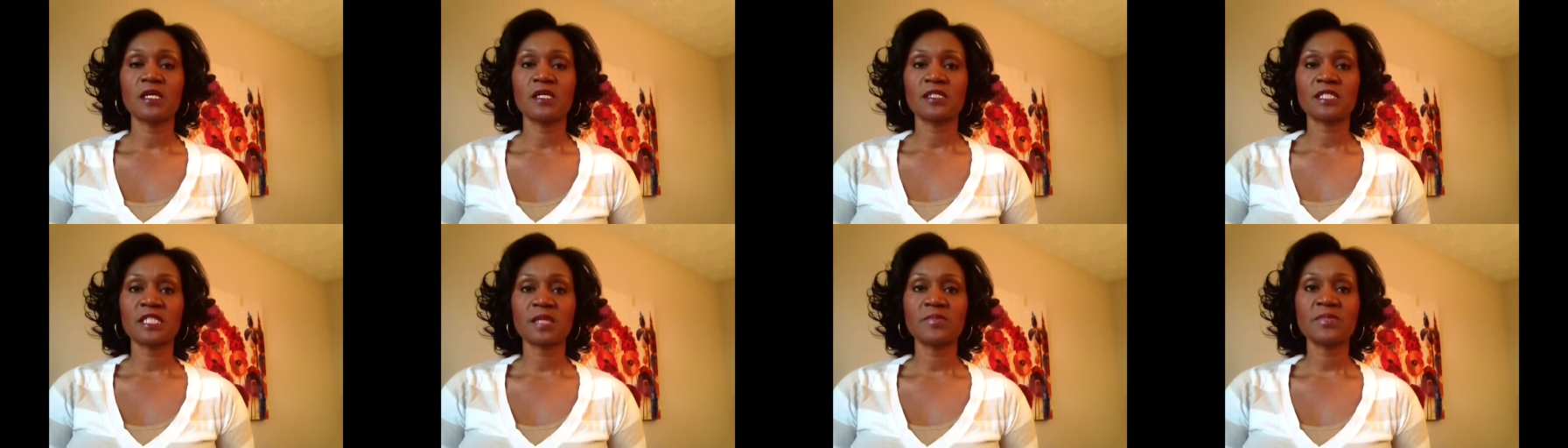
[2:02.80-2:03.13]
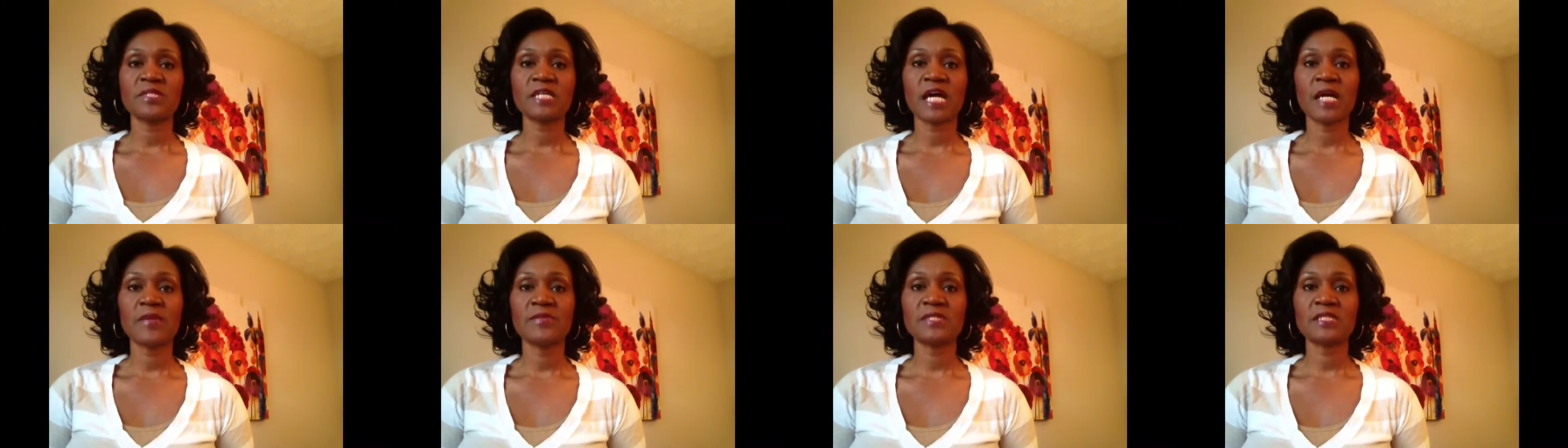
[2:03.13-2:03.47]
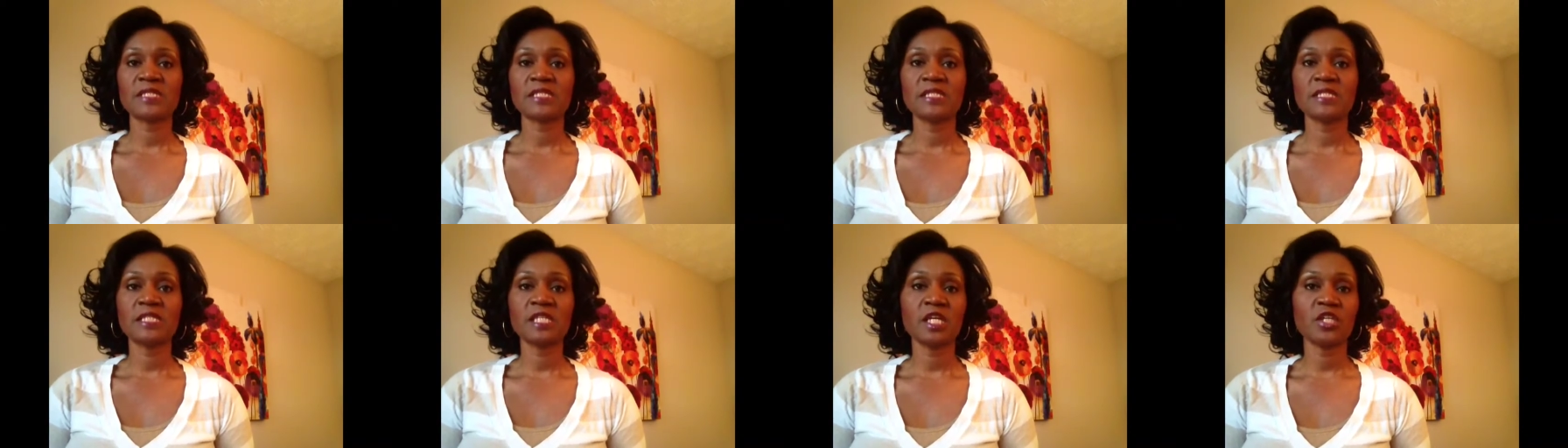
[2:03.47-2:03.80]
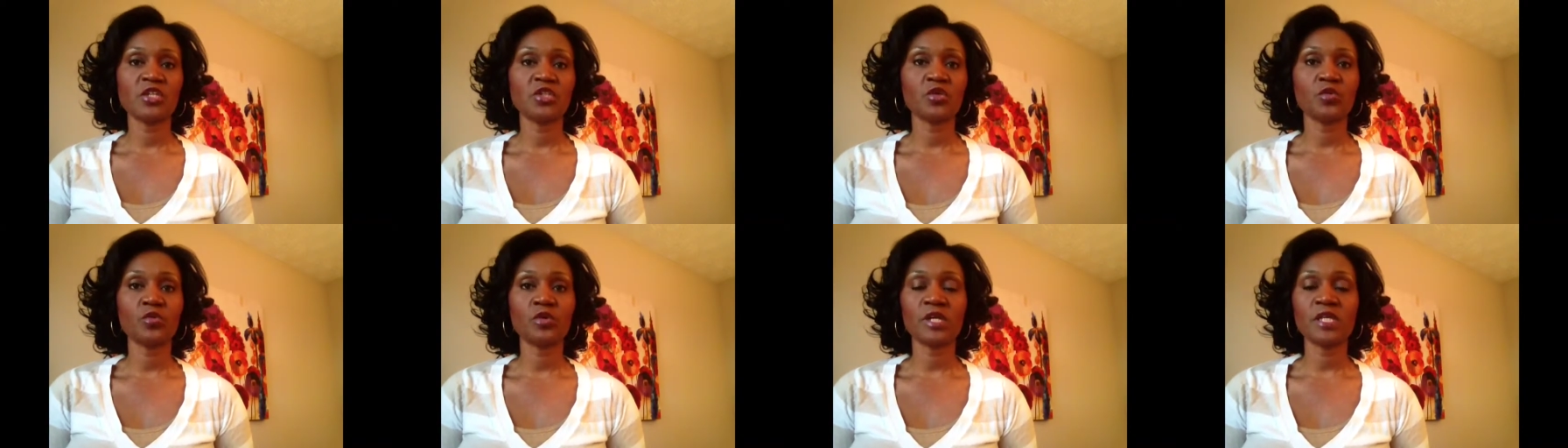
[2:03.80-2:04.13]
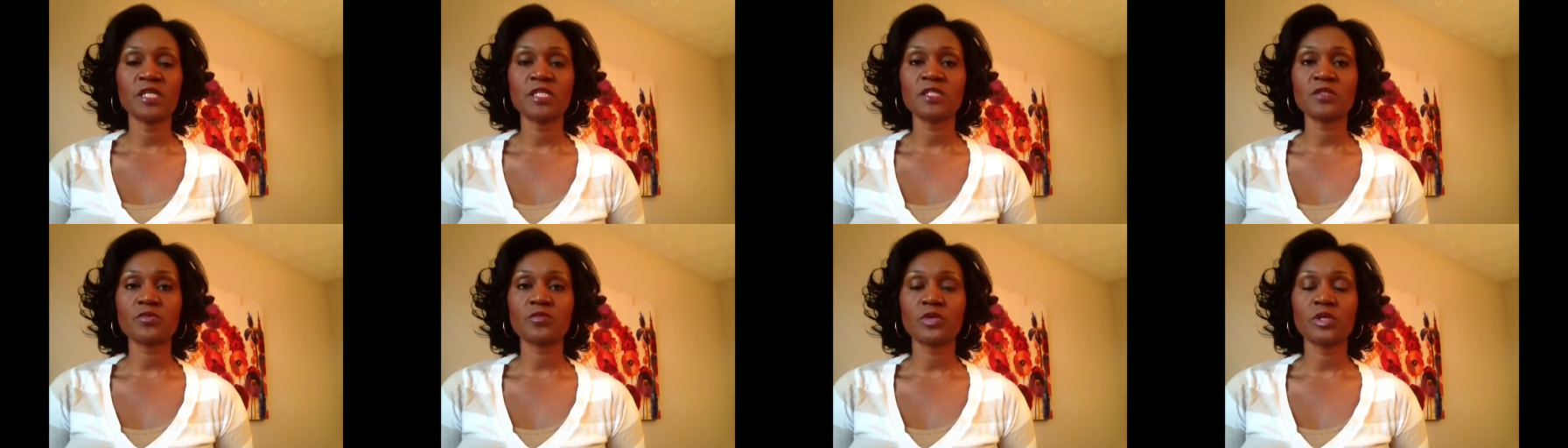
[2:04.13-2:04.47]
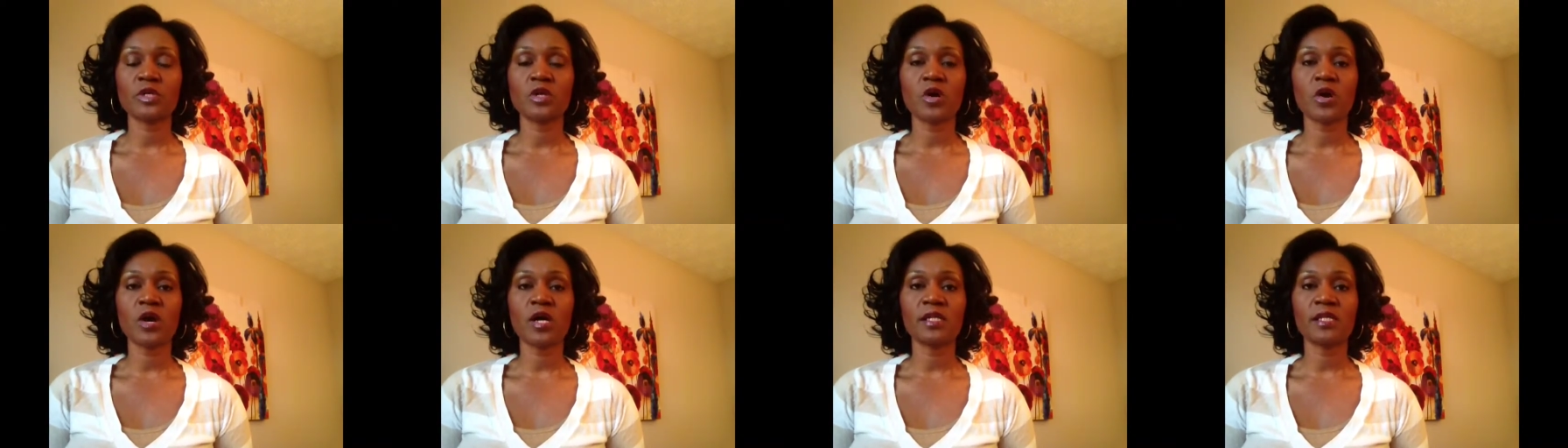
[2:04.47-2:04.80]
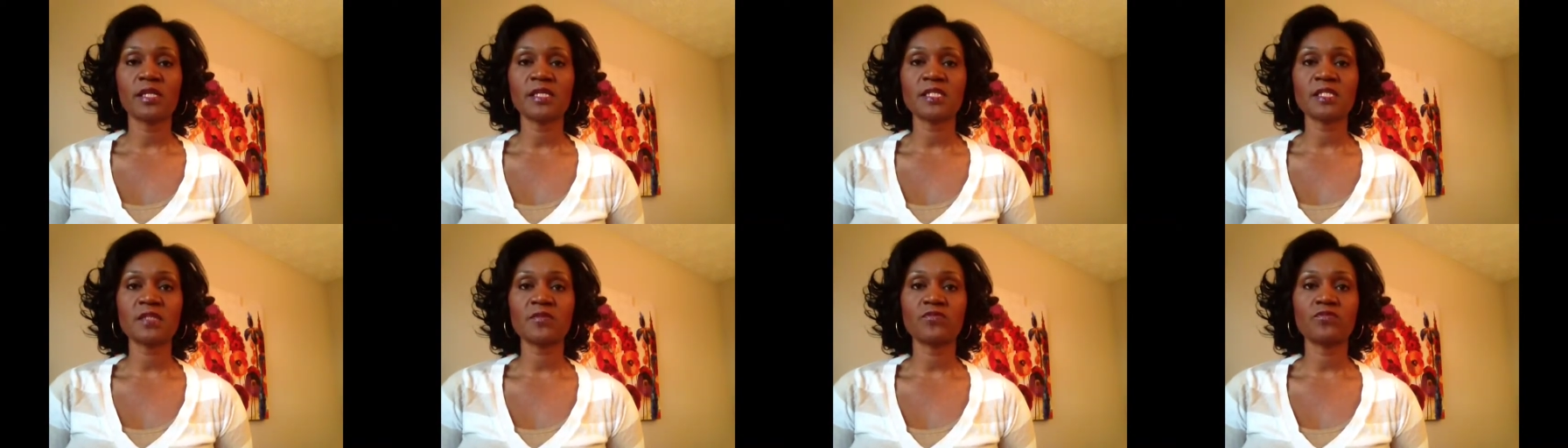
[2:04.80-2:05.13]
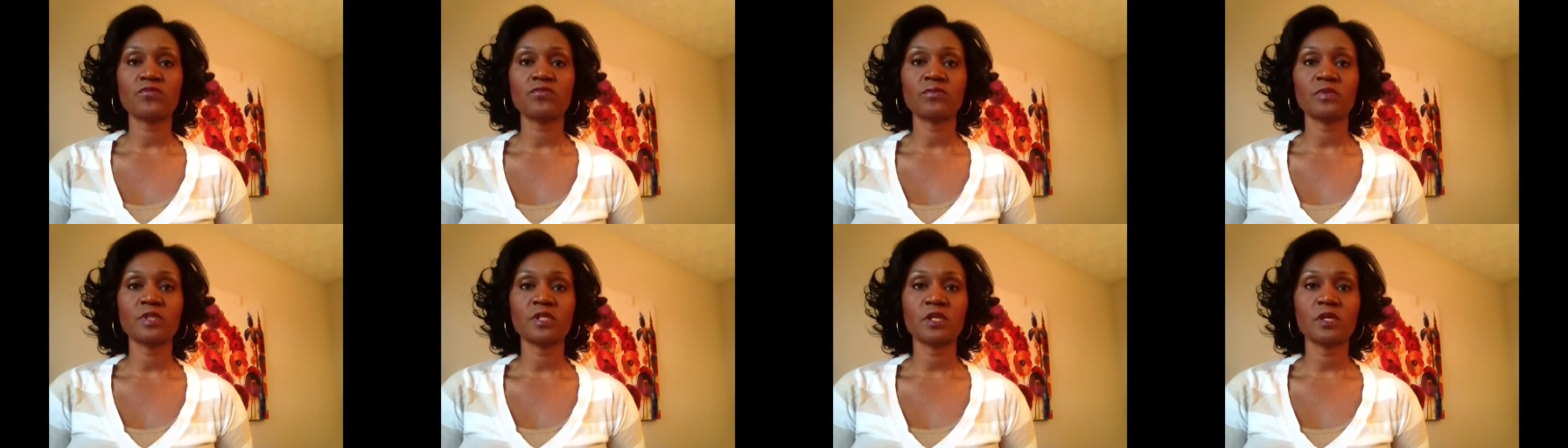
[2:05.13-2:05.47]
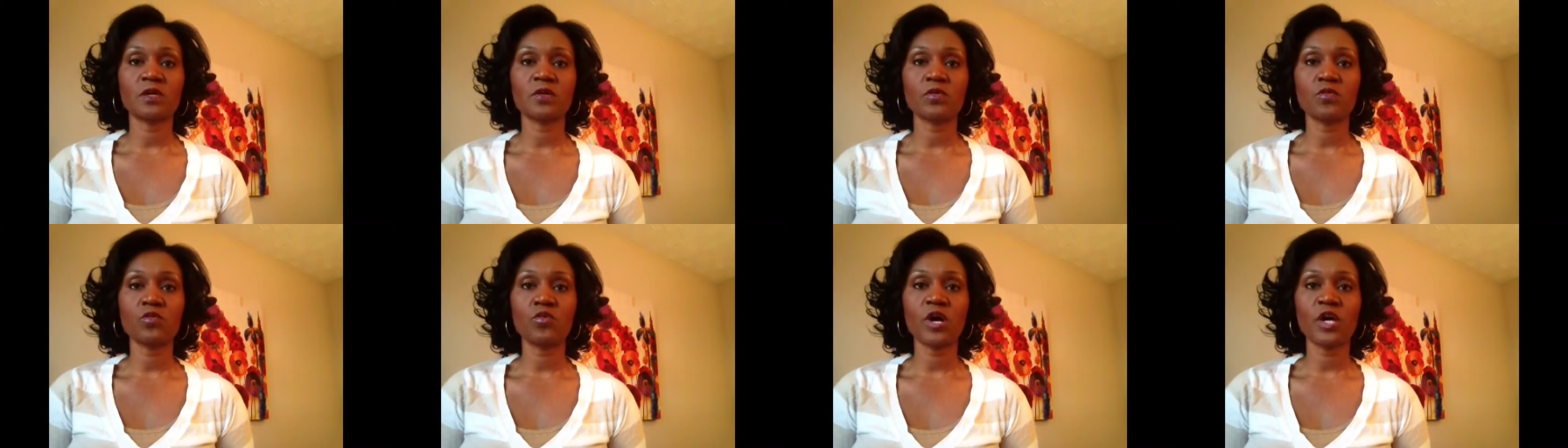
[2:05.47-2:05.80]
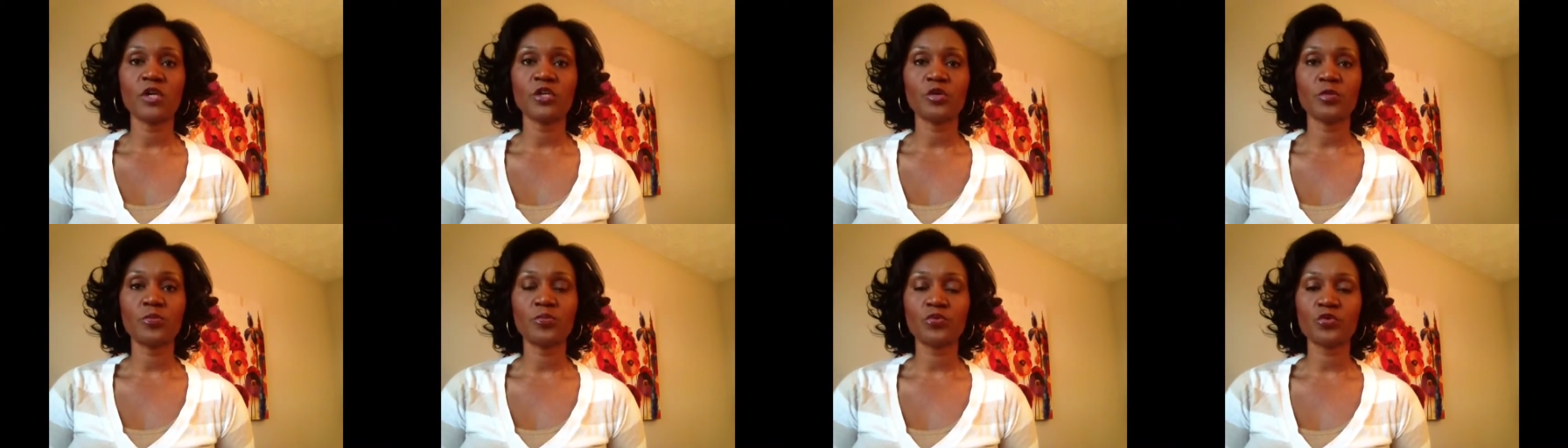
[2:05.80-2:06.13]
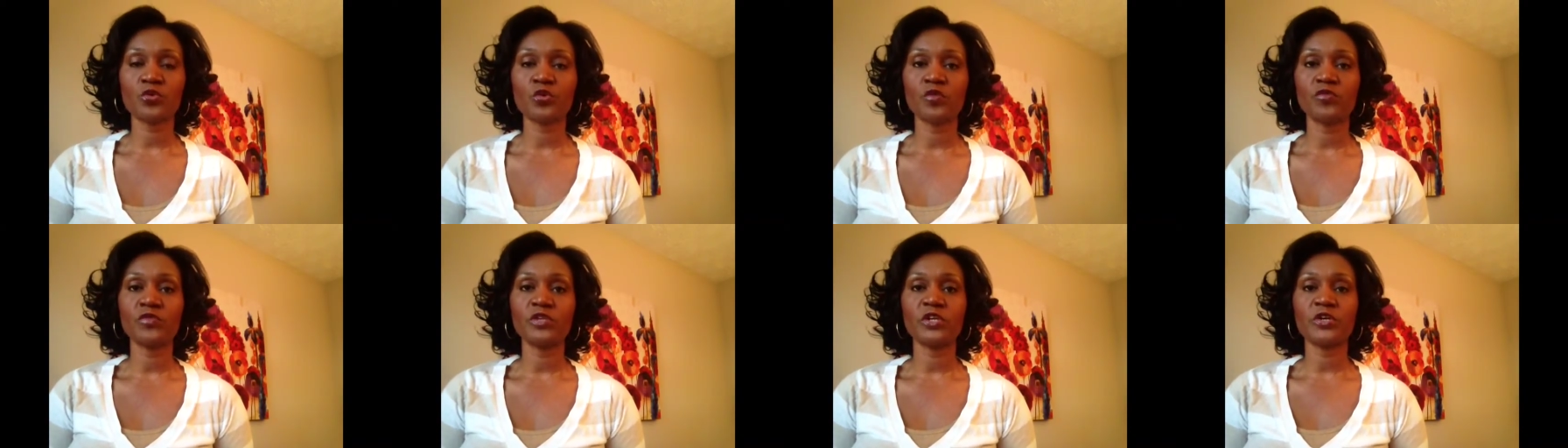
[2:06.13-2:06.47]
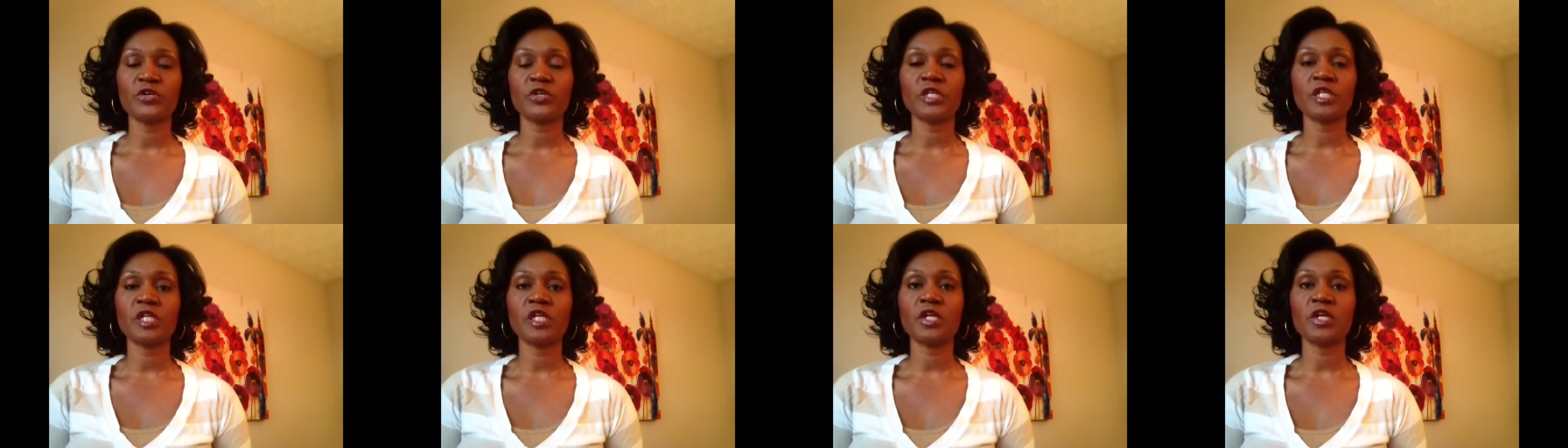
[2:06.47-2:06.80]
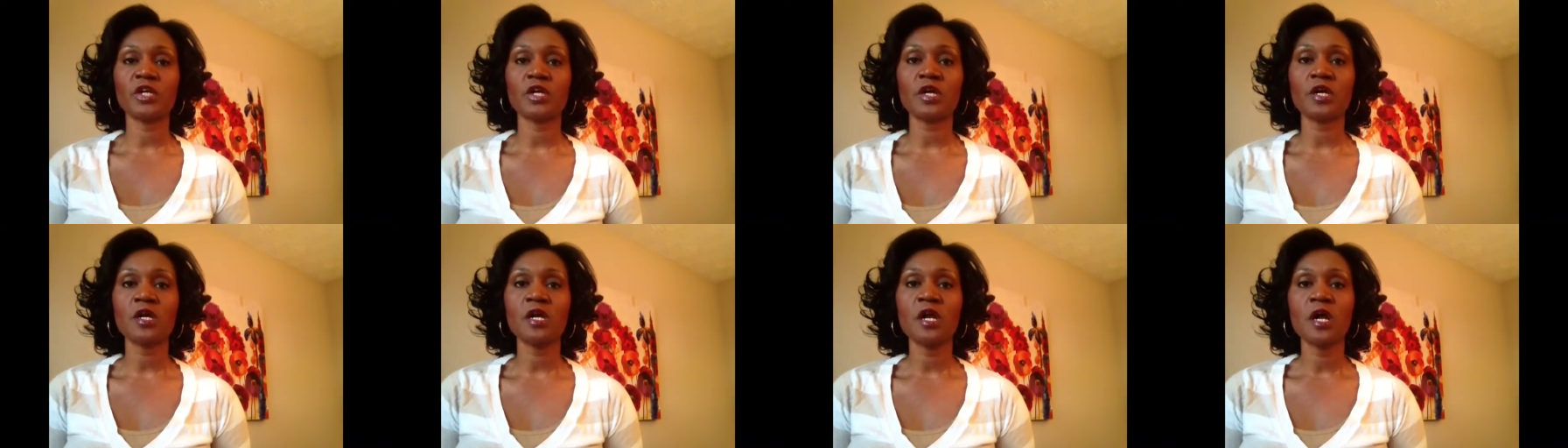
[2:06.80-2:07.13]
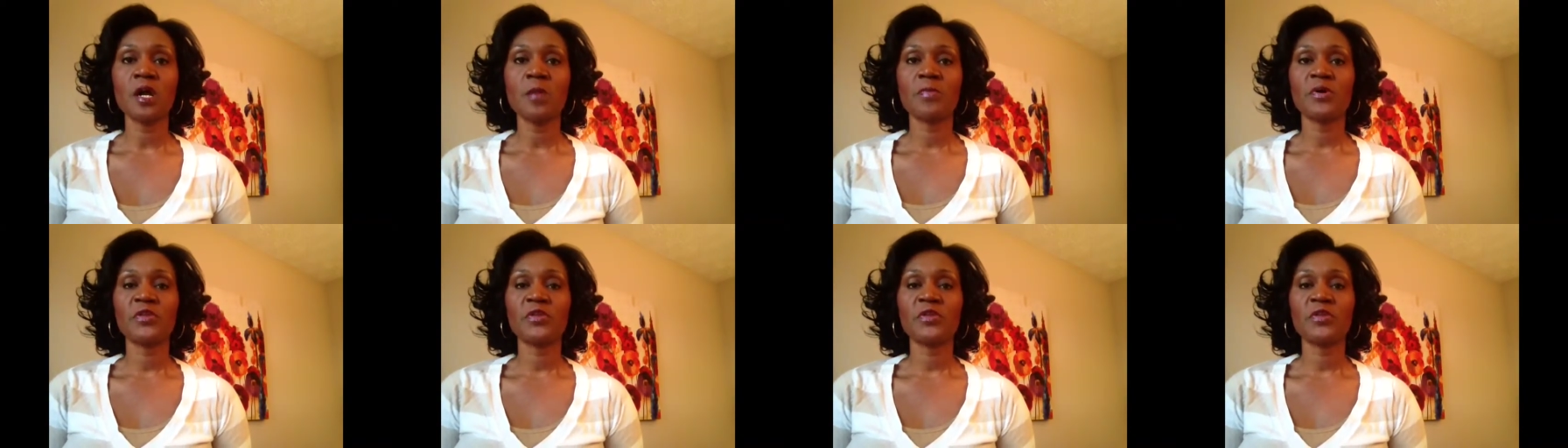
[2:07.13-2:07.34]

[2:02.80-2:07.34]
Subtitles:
sometimes continuous regardless of what you prove year to year,